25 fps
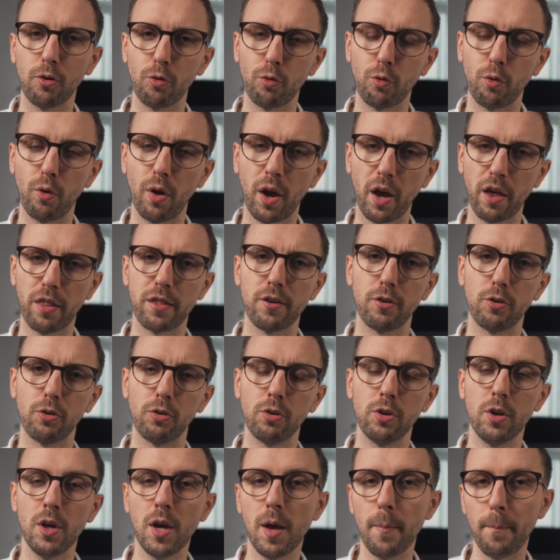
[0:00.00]
rather
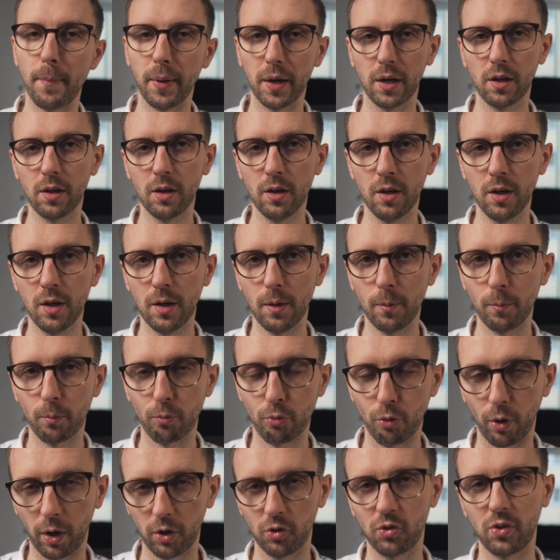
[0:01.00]
big
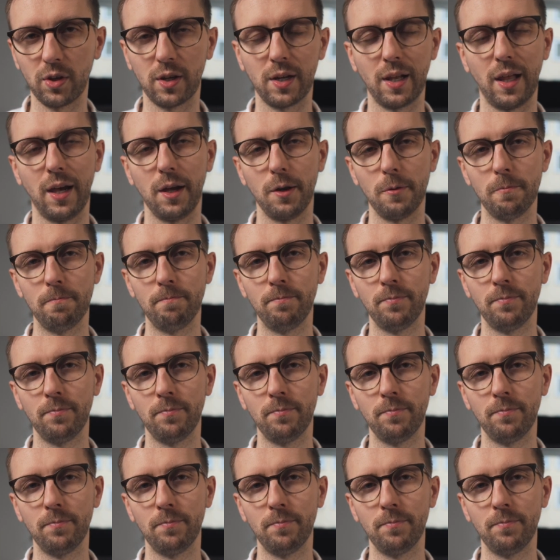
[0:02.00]
price decline.